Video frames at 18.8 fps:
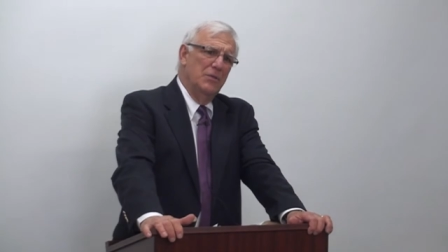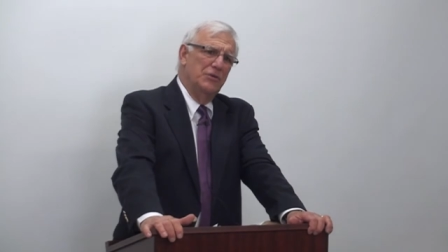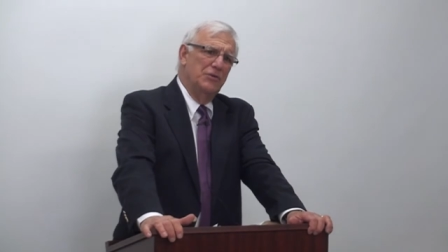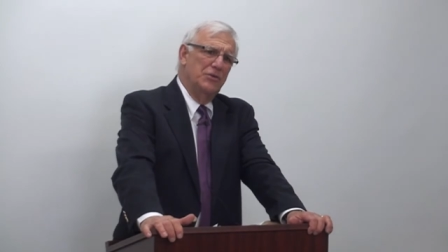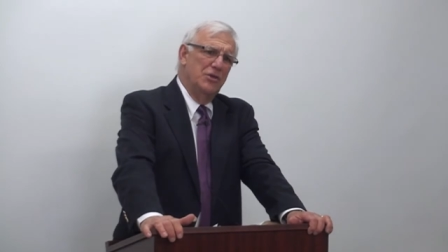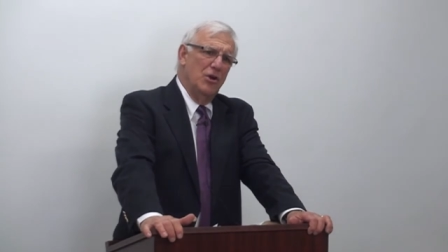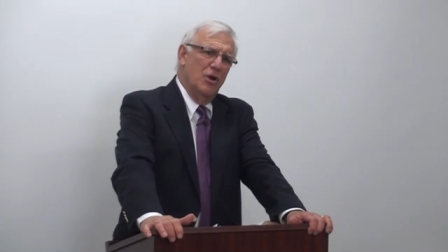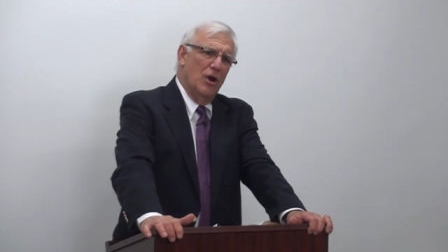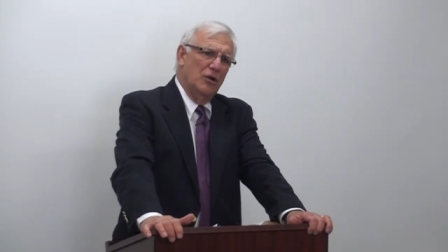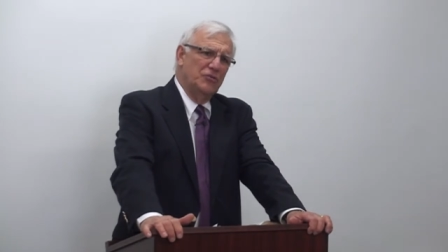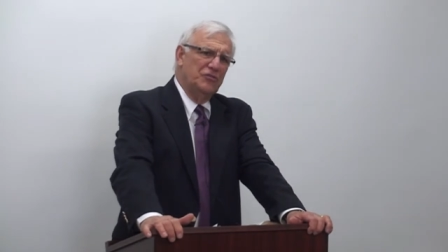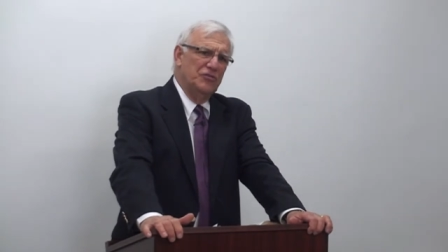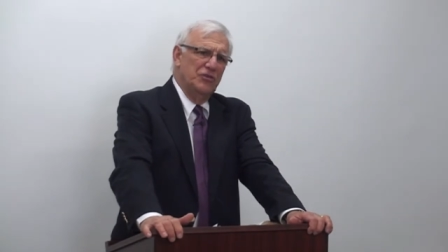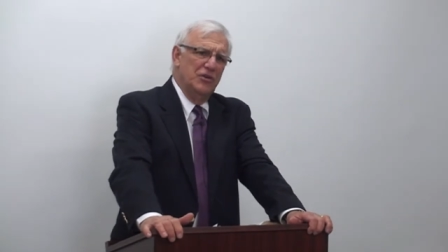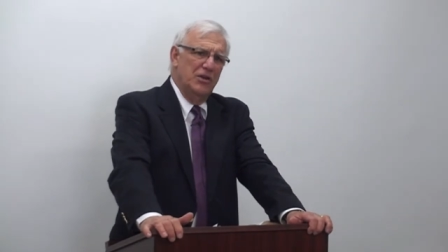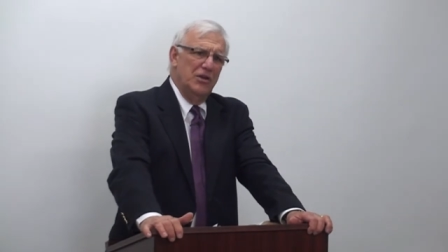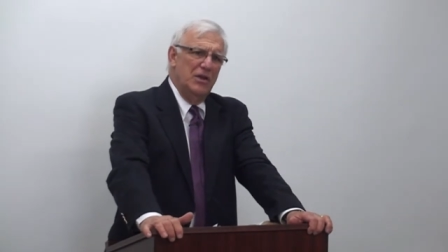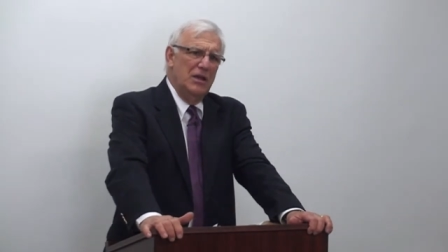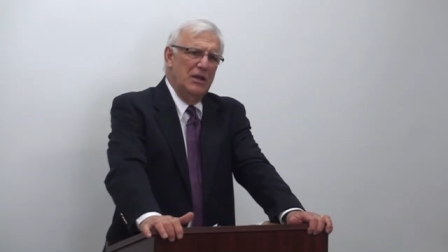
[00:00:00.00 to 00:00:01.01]
the
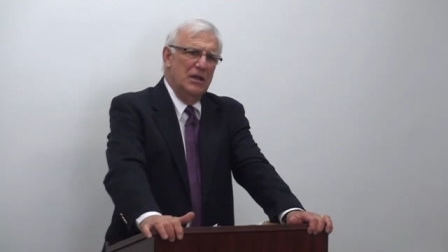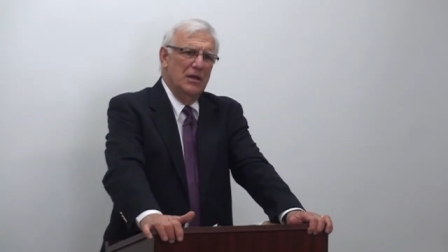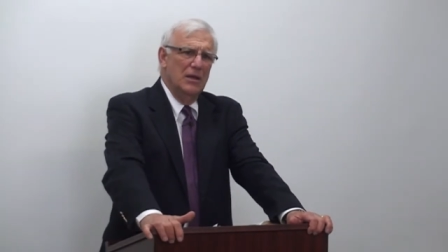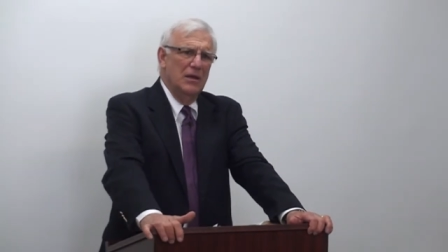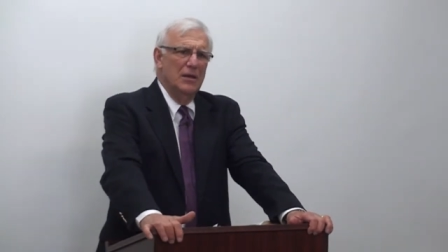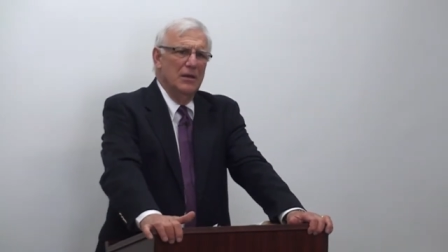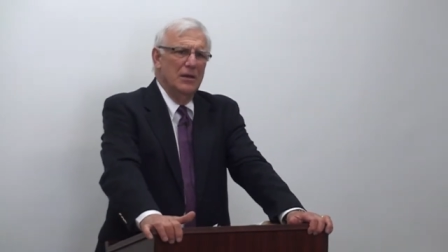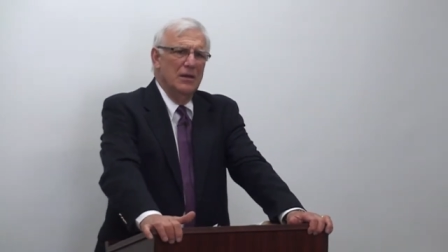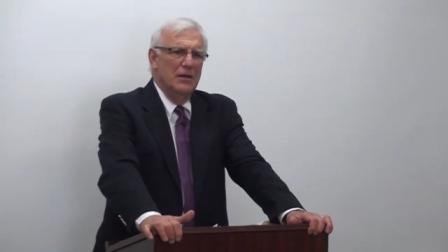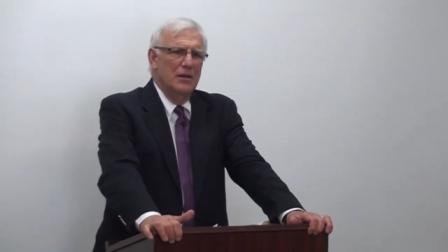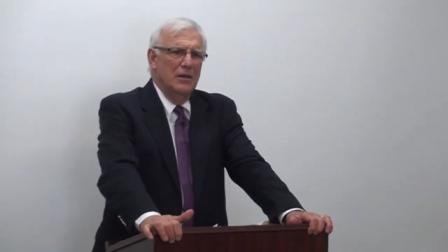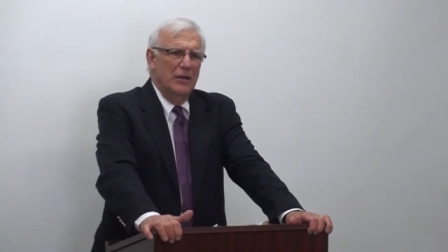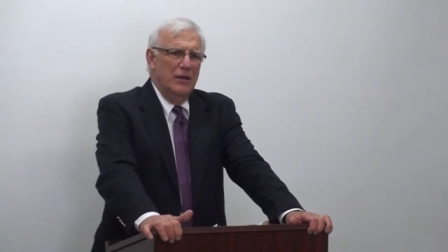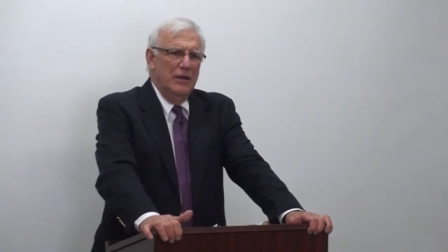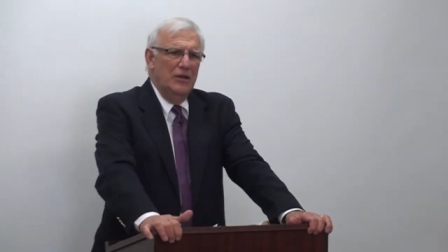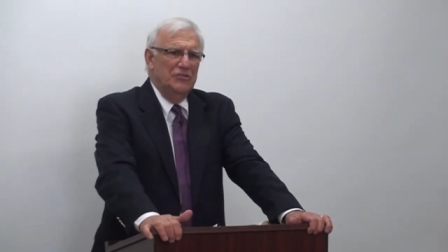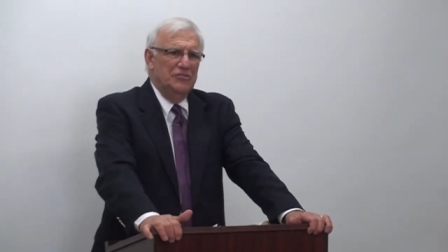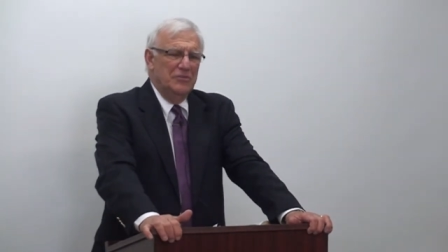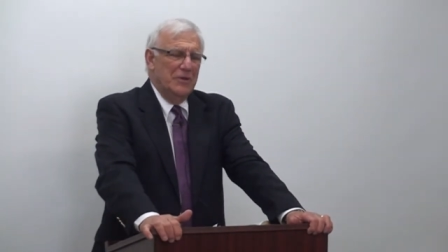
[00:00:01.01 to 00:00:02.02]
DRC.
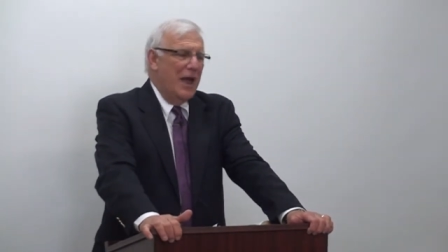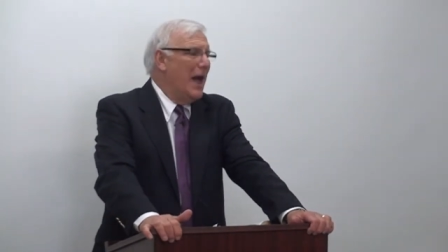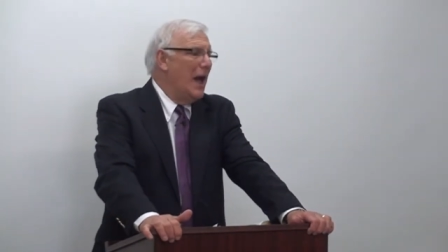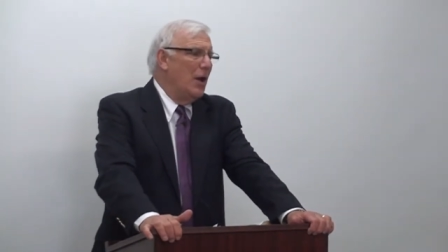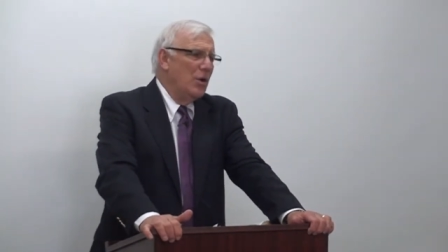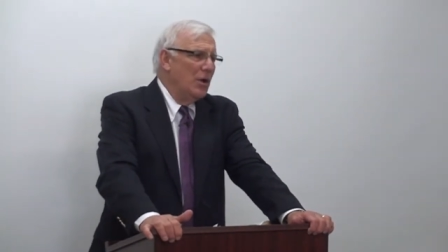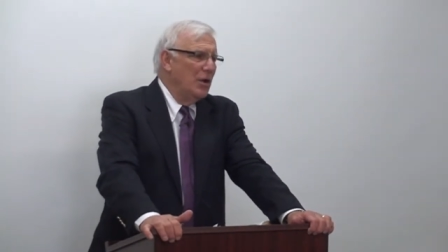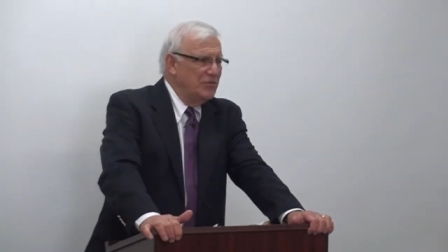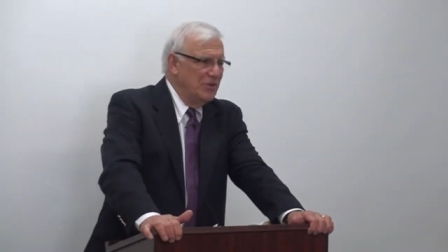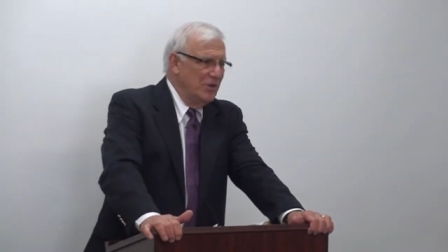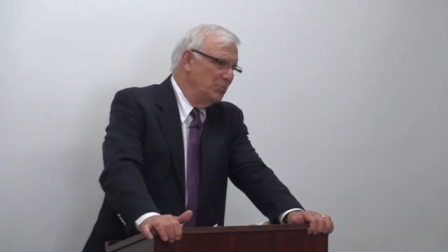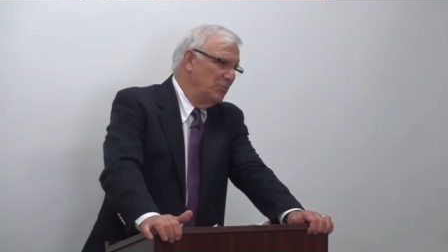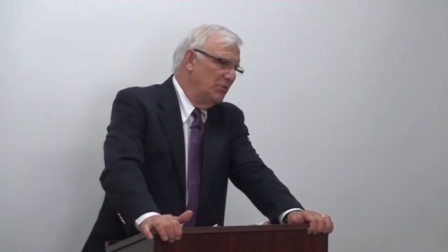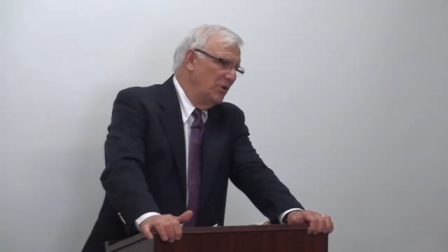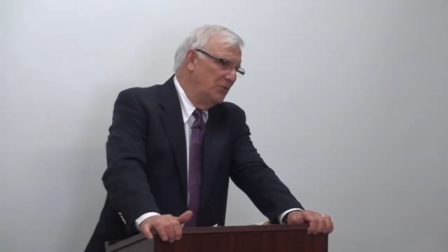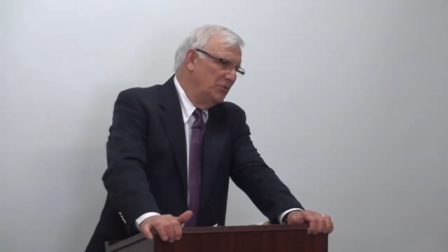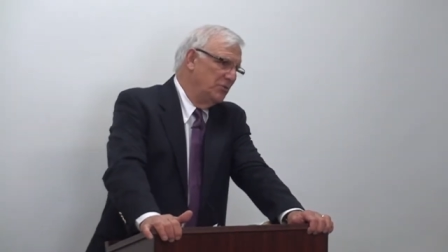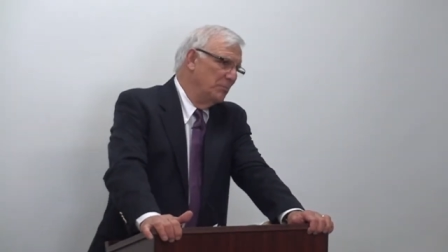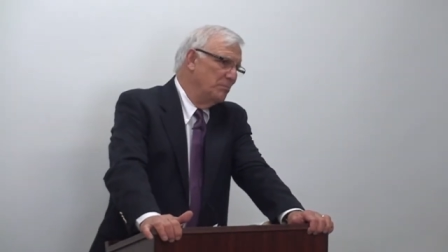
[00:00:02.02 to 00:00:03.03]
He's now
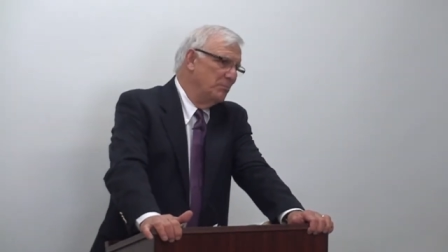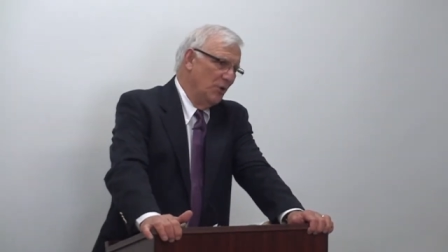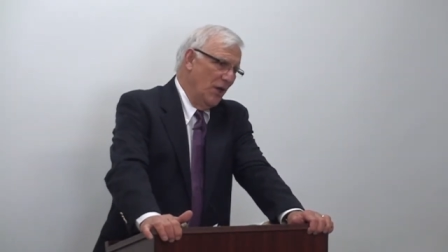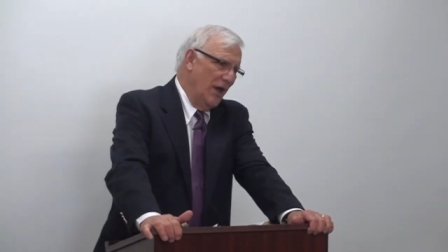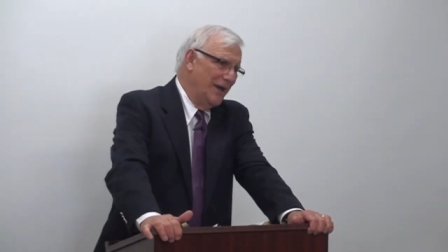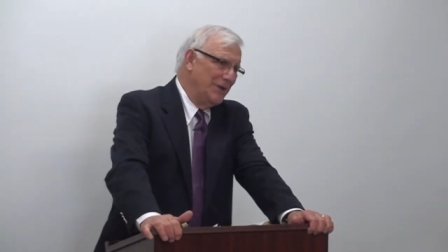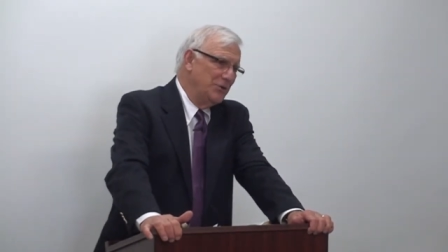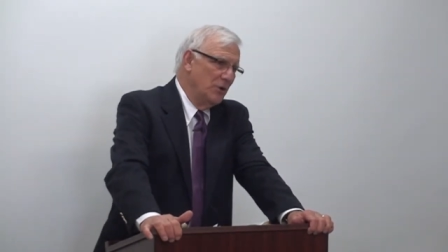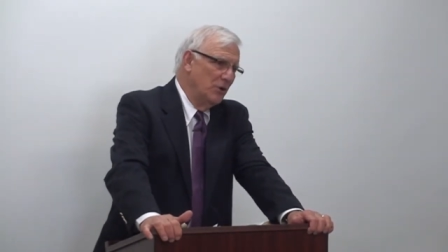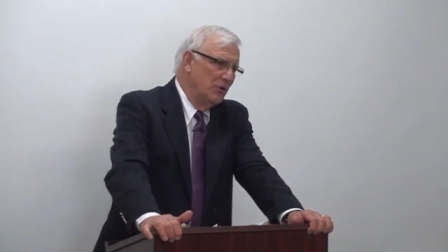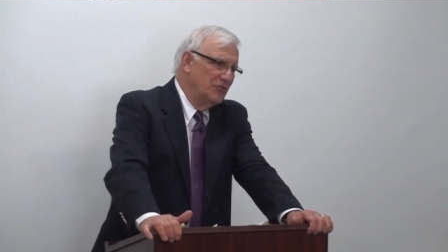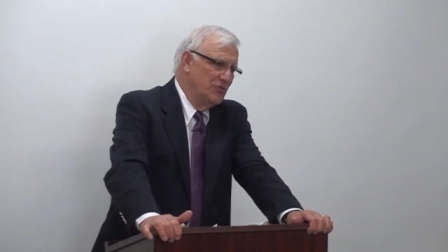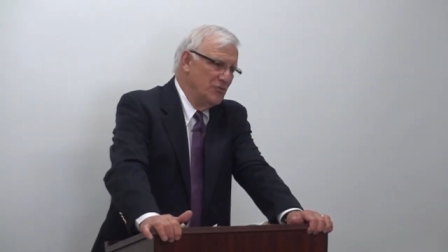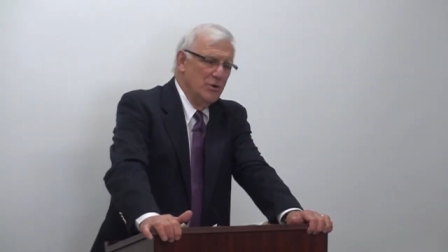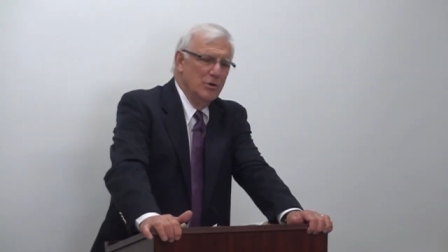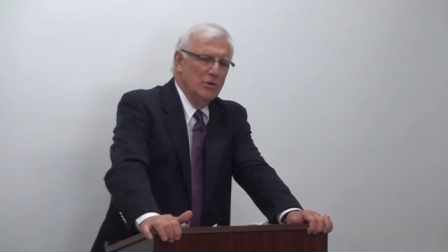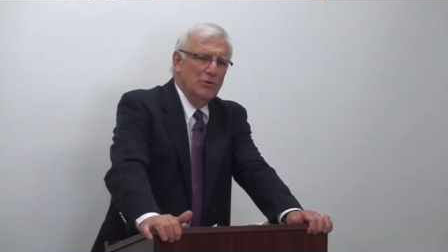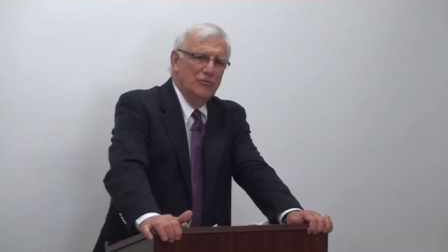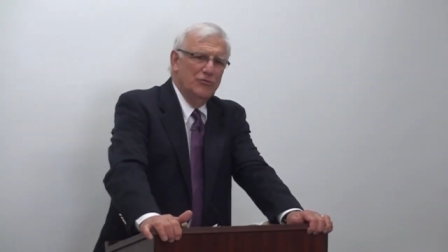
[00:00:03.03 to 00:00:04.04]
attempting to plant a
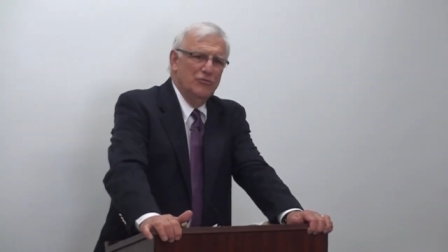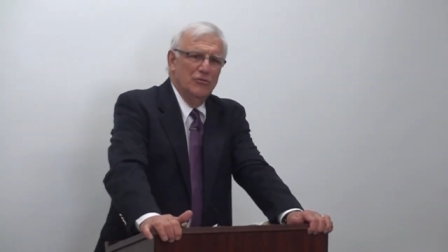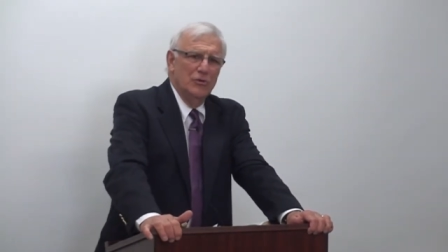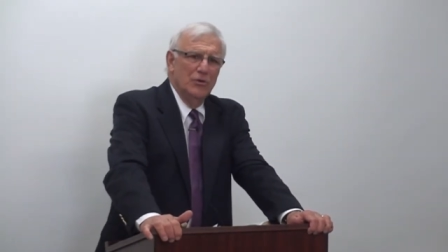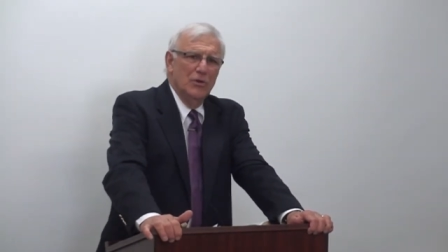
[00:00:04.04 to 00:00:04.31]
church